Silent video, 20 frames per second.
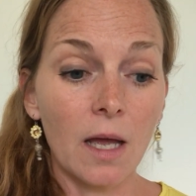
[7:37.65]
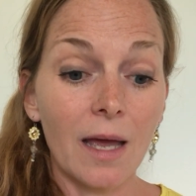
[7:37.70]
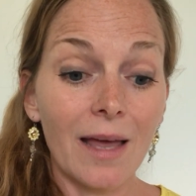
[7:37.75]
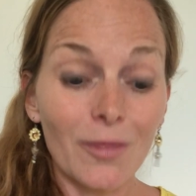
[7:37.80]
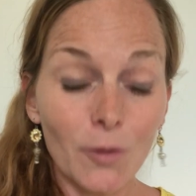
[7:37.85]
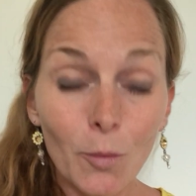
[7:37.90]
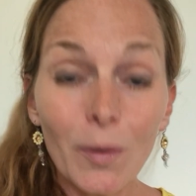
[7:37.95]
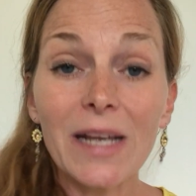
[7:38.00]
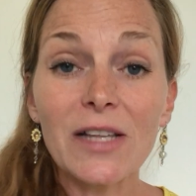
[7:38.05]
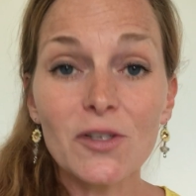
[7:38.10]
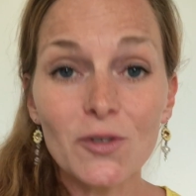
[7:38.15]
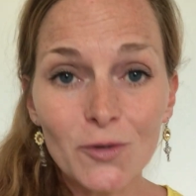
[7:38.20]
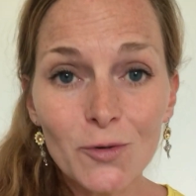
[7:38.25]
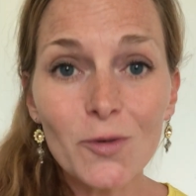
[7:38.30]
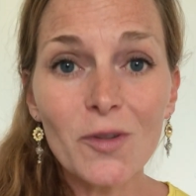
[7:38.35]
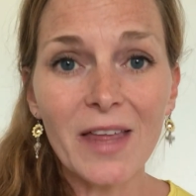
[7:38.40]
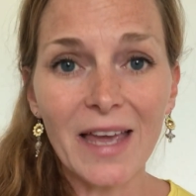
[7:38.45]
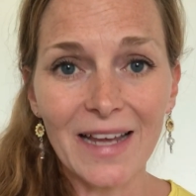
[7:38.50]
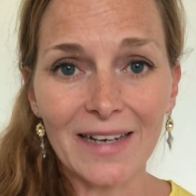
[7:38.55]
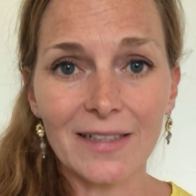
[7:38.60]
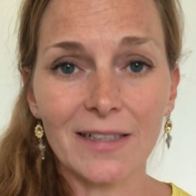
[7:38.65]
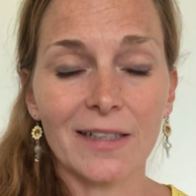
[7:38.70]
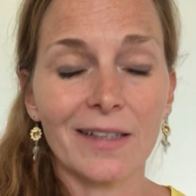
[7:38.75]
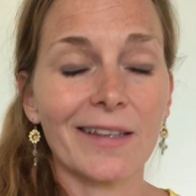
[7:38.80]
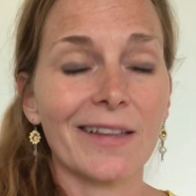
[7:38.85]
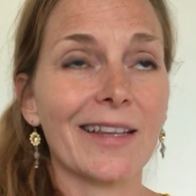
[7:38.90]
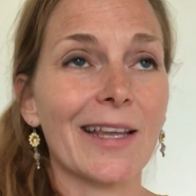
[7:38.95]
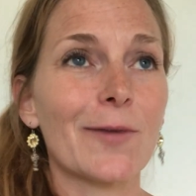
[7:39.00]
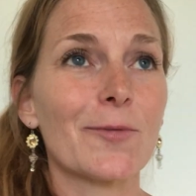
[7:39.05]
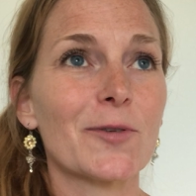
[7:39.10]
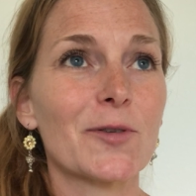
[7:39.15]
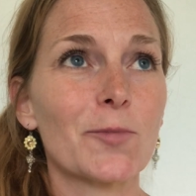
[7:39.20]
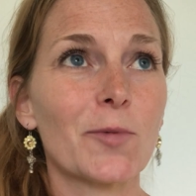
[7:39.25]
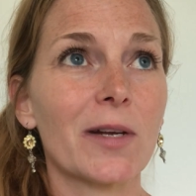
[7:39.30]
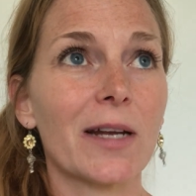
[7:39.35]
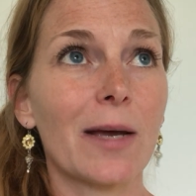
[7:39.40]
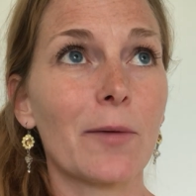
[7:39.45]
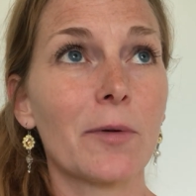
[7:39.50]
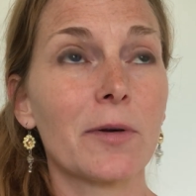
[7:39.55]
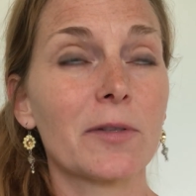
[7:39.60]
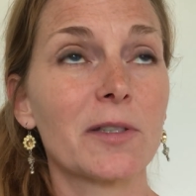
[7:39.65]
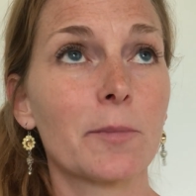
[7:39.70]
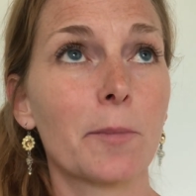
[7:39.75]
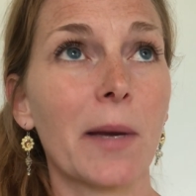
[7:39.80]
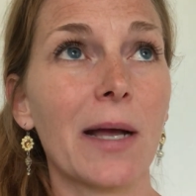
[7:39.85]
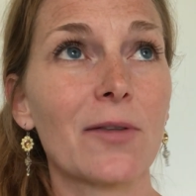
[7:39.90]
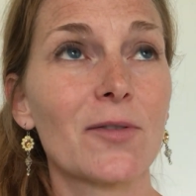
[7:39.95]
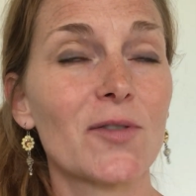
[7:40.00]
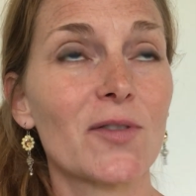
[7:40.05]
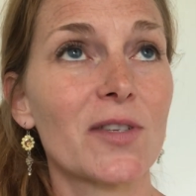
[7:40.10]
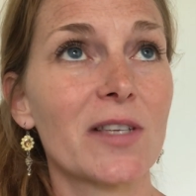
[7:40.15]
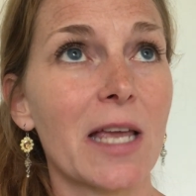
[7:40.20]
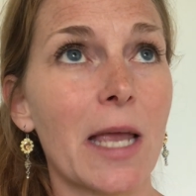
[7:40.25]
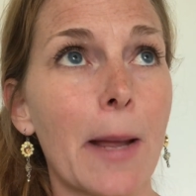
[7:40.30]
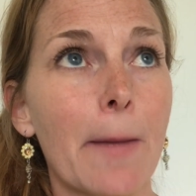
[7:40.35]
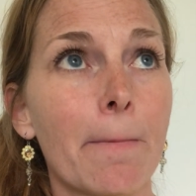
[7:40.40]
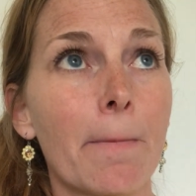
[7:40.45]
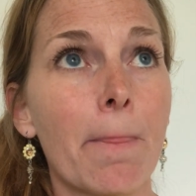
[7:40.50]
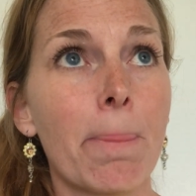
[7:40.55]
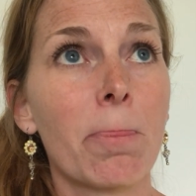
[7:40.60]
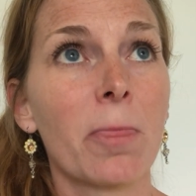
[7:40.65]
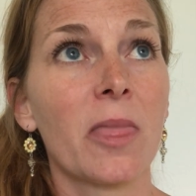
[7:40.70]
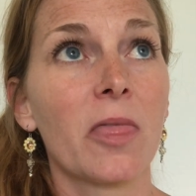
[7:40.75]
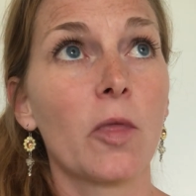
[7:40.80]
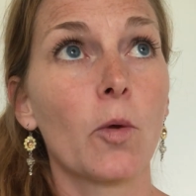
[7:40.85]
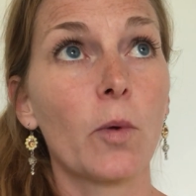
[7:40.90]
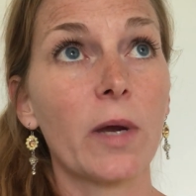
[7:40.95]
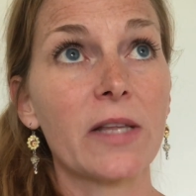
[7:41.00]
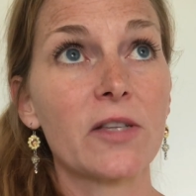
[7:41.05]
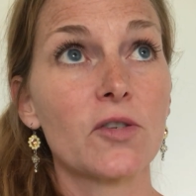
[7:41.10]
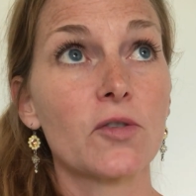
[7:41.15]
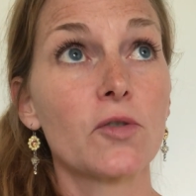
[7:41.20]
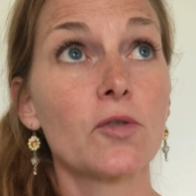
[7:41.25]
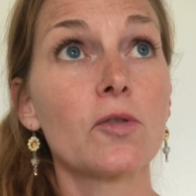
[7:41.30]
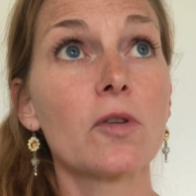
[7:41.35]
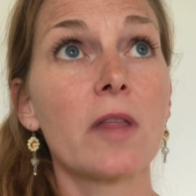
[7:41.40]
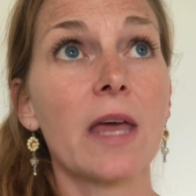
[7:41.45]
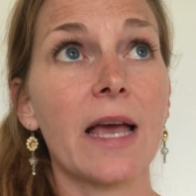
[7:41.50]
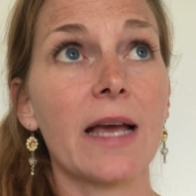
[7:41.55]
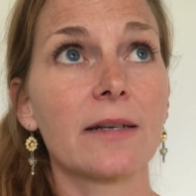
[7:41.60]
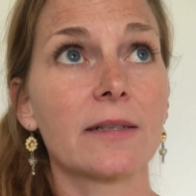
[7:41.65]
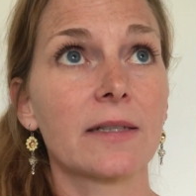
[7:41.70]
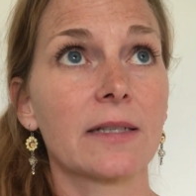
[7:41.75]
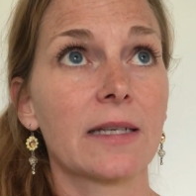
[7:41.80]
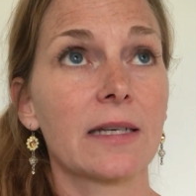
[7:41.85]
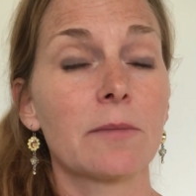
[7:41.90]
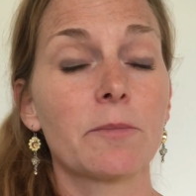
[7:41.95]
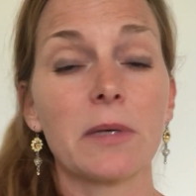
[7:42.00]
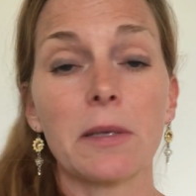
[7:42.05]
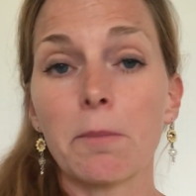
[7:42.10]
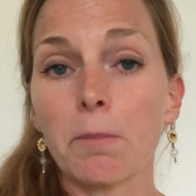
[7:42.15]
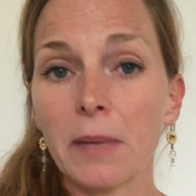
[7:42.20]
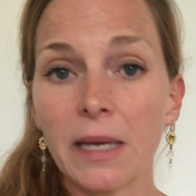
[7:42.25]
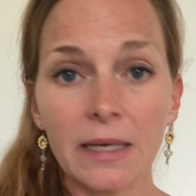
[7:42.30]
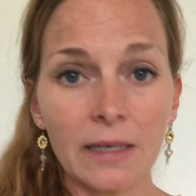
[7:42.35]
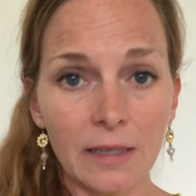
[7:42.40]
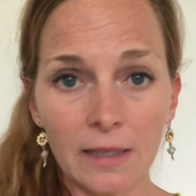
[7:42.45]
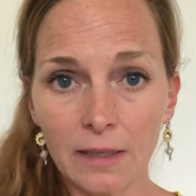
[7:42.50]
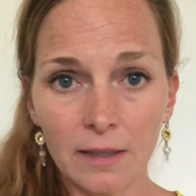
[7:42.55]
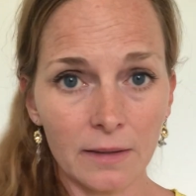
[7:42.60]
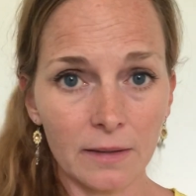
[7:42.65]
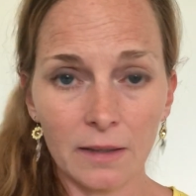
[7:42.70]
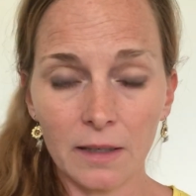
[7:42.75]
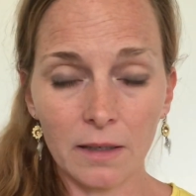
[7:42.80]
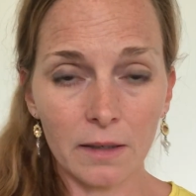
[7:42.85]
And the way to do that was what I was about to say. The way to do that can be many.